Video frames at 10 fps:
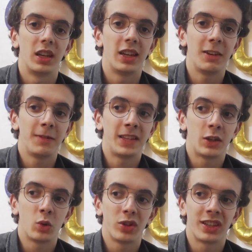if they're
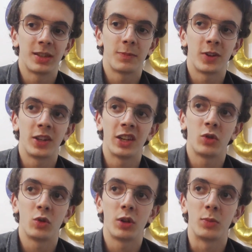causing them
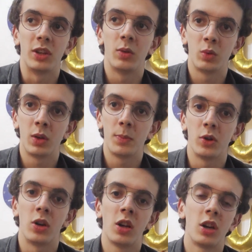financial trouble, it will put
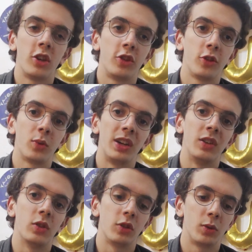a large
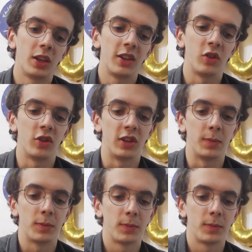strain on the relationship.